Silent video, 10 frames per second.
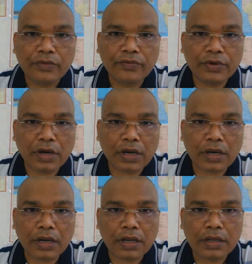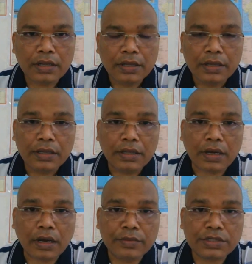if you are
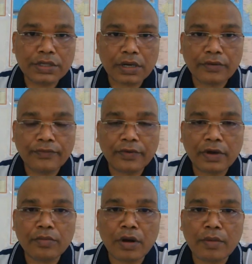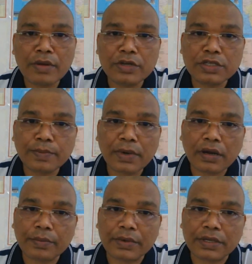the commissioner of Bombay Municipal
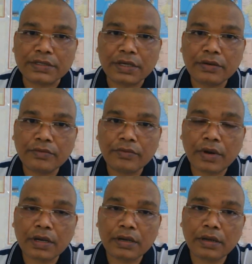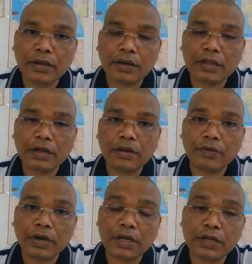Corporation, what
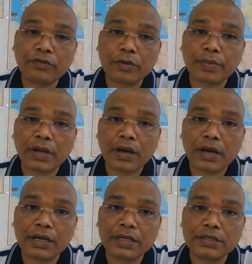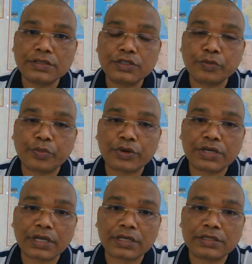are your priorities to
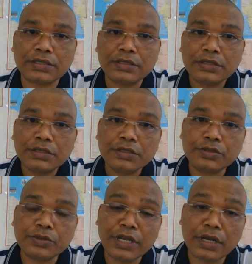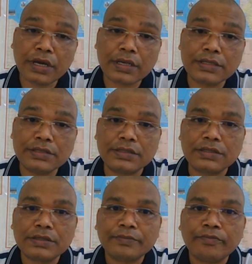protect, to
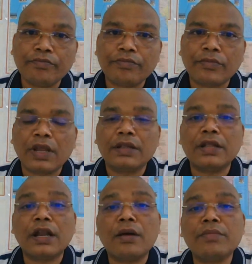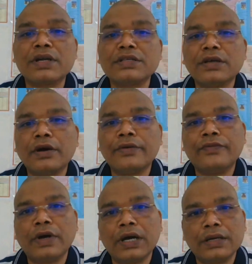increase the numbers of
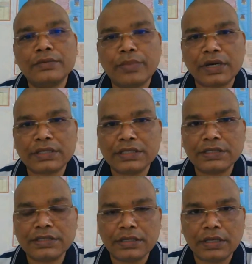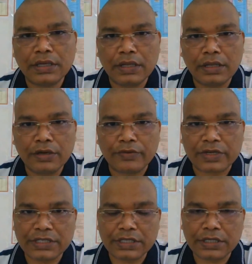courses in
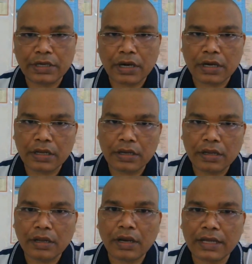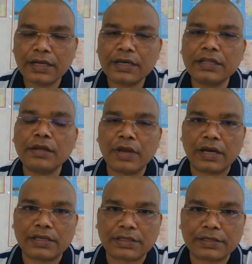your city, or like that they may
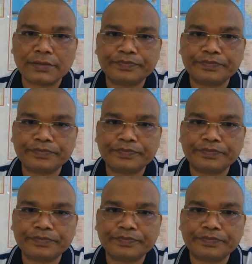ask.